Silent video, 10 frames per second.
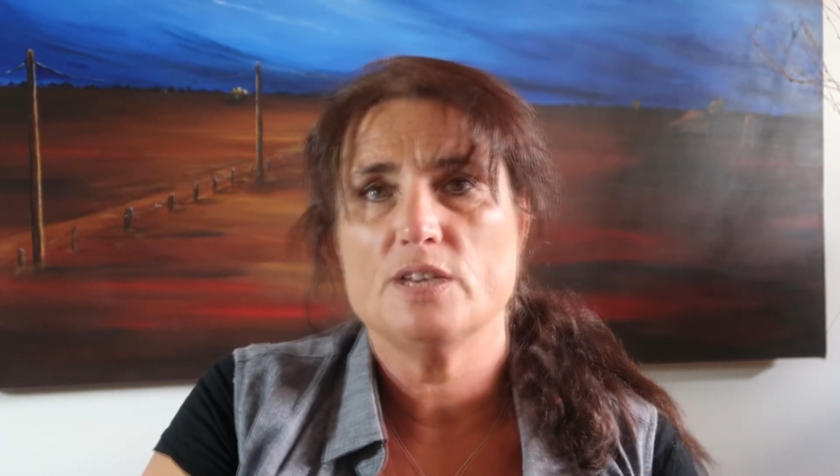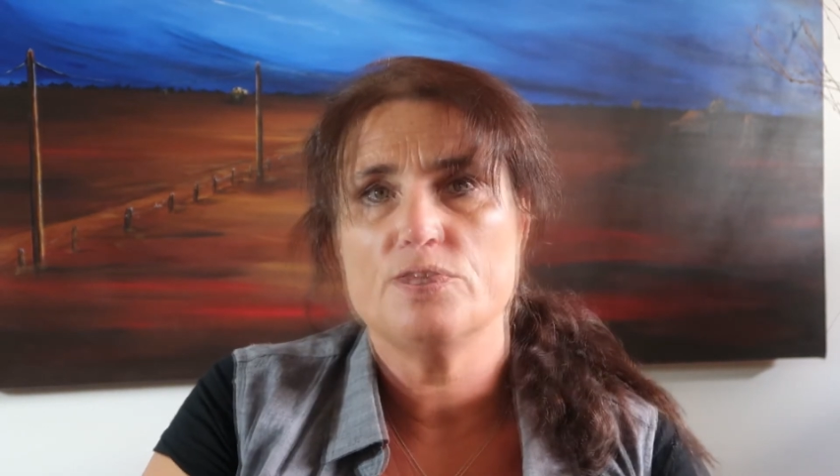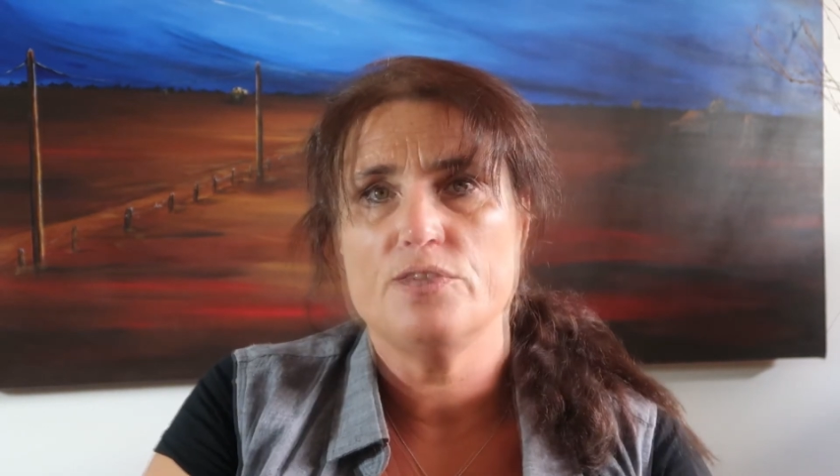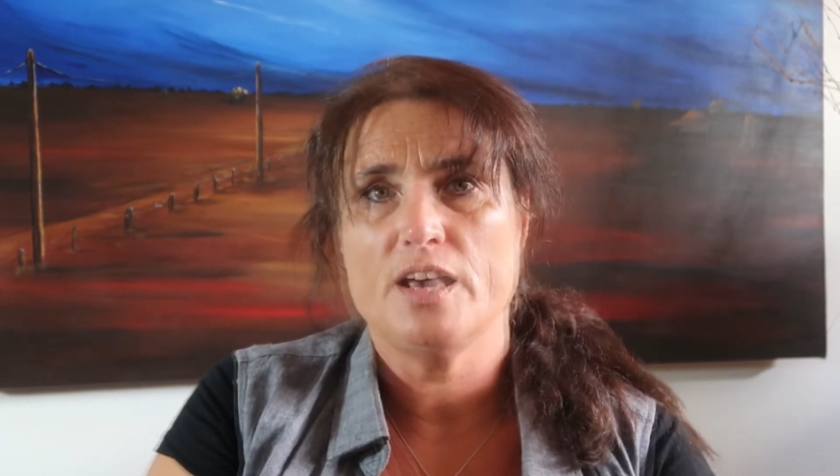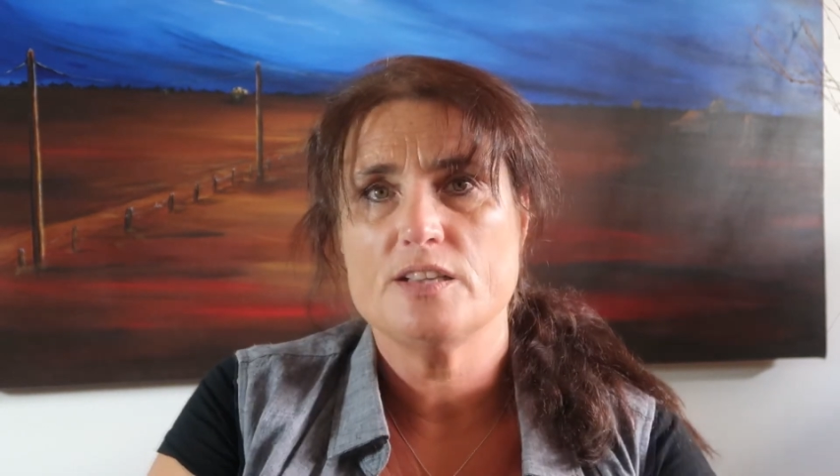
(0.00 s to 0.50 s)
The
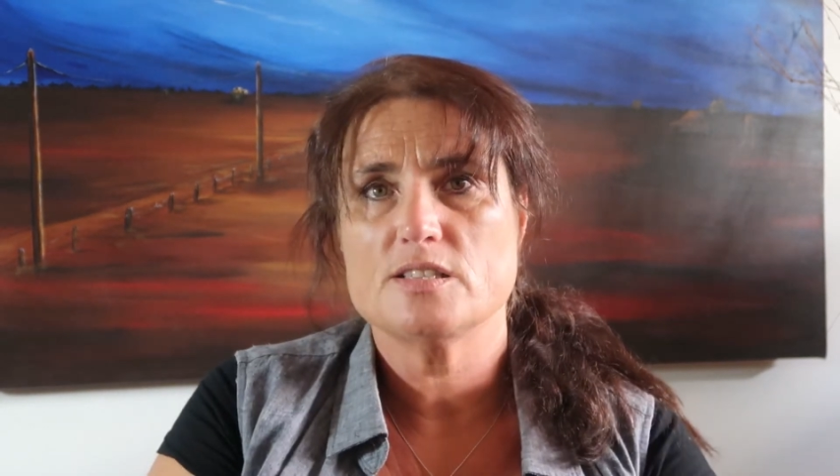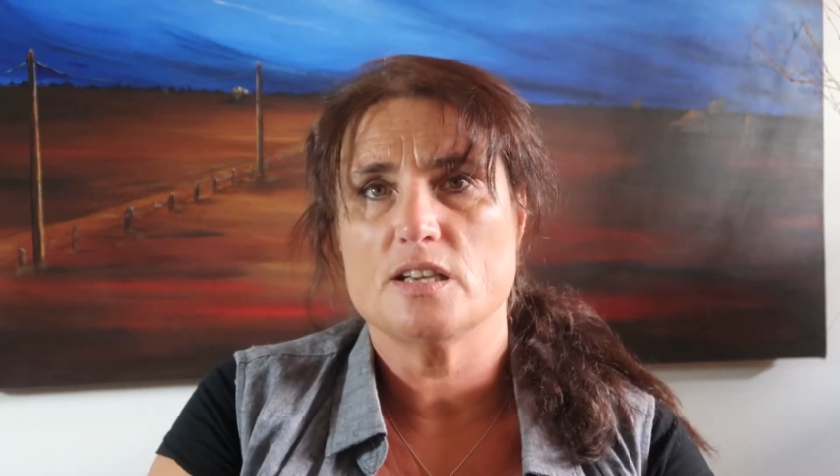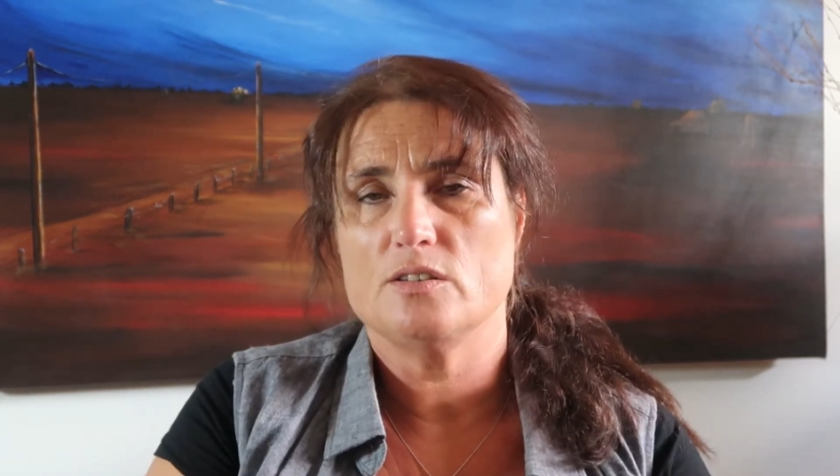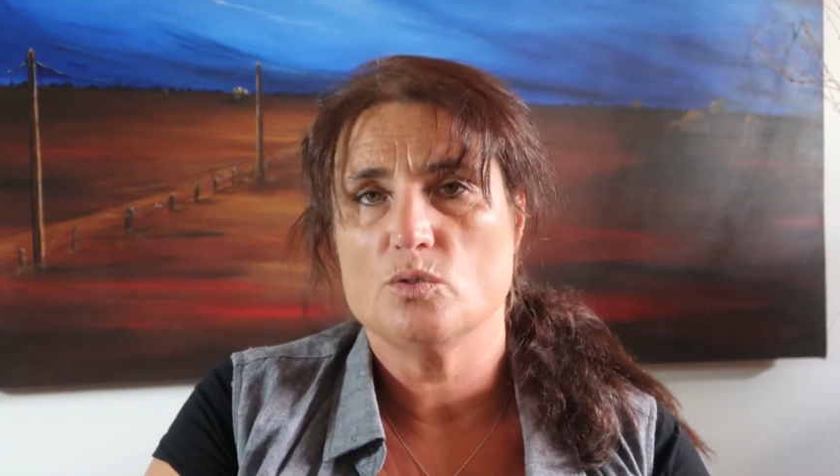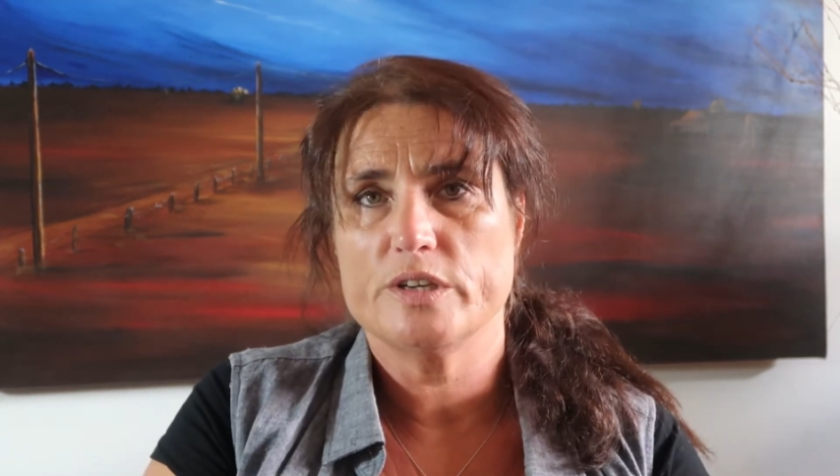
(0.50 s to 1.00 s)
fats
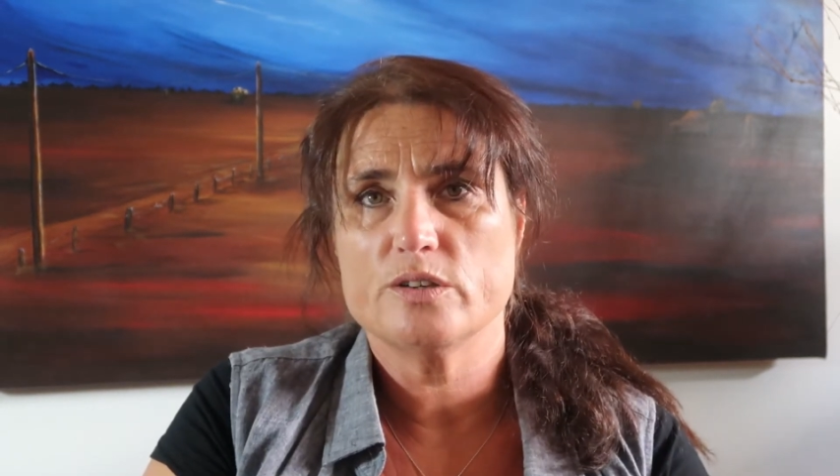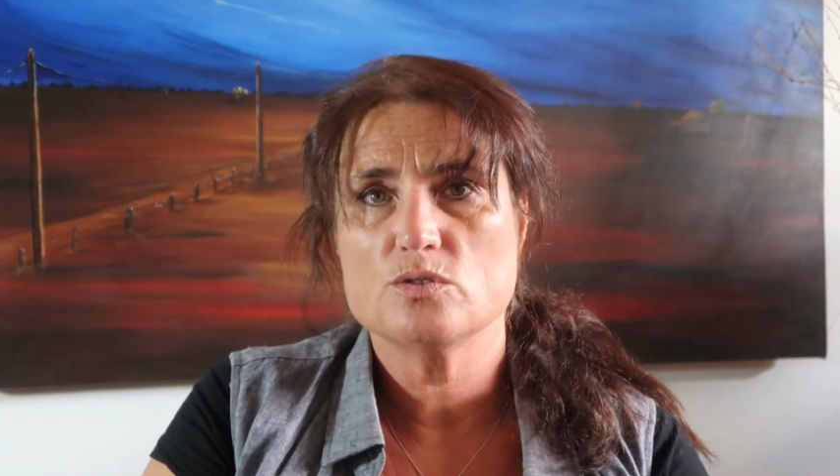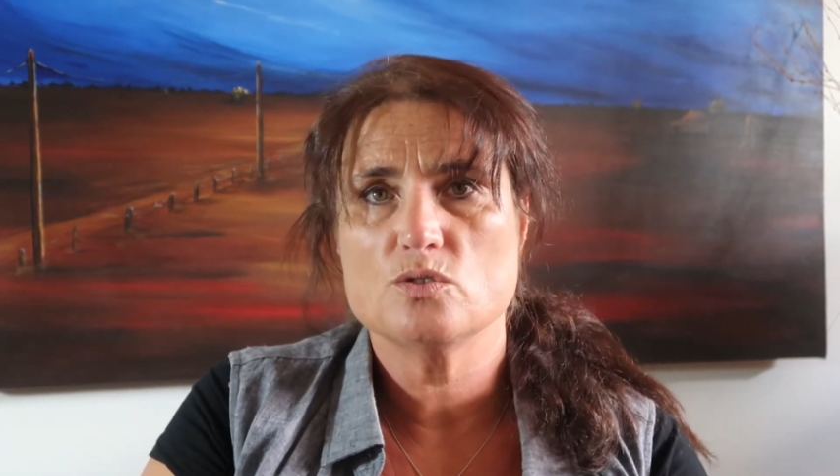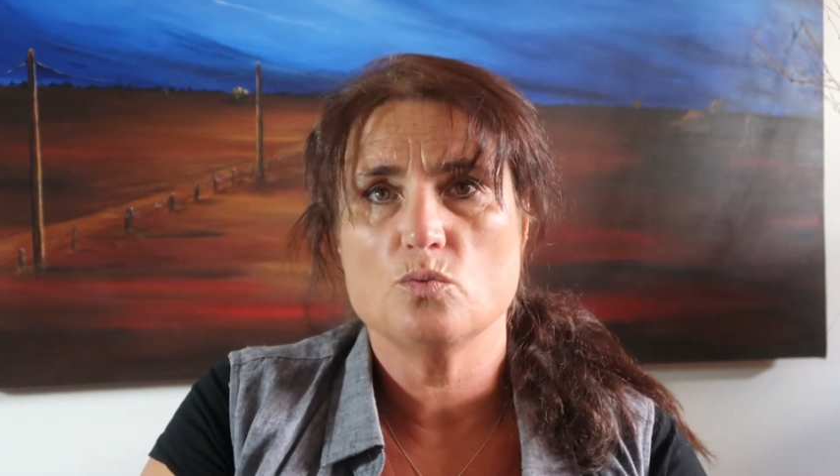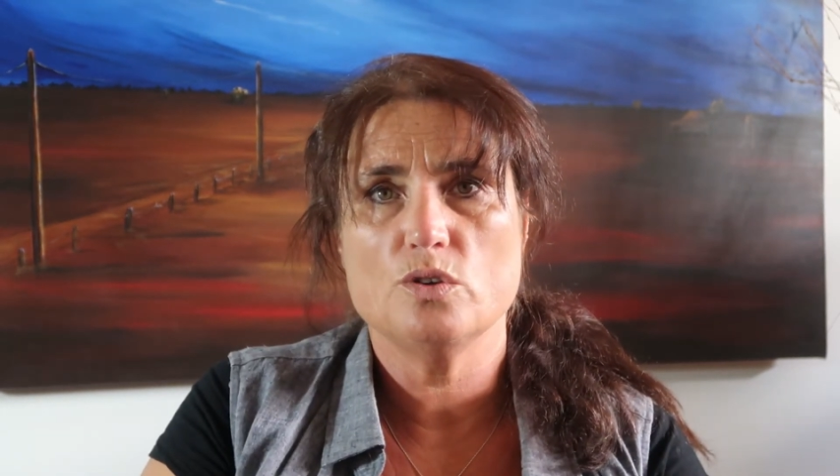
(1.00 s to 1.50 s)
and oils